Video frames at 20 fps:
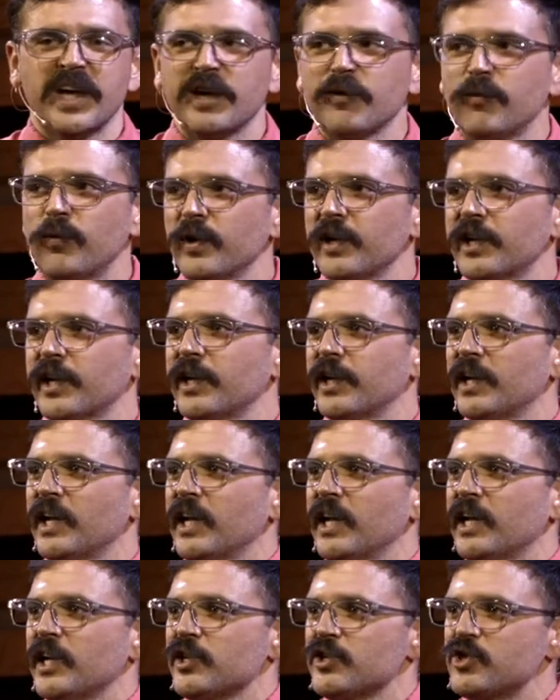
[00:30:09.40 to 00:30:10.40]
If we can
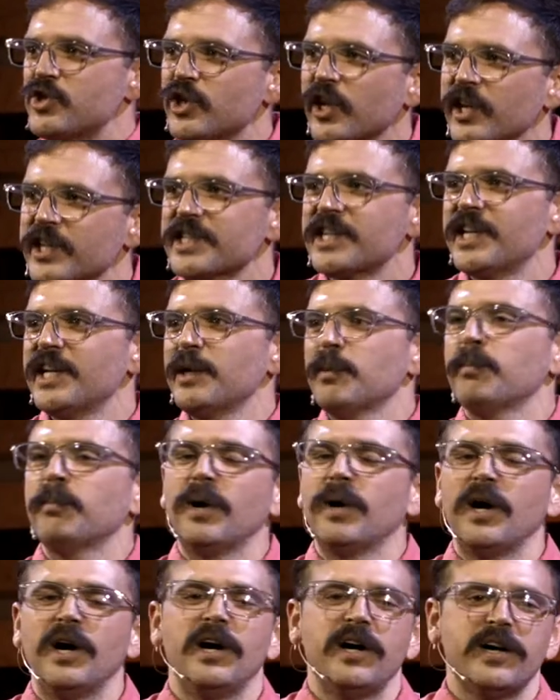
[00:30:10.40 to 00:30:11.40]
just
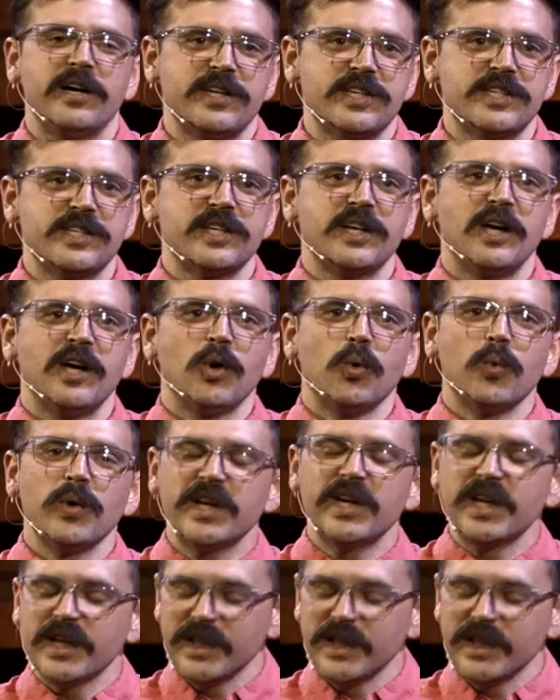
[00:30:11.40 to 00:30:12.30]
hit pause, we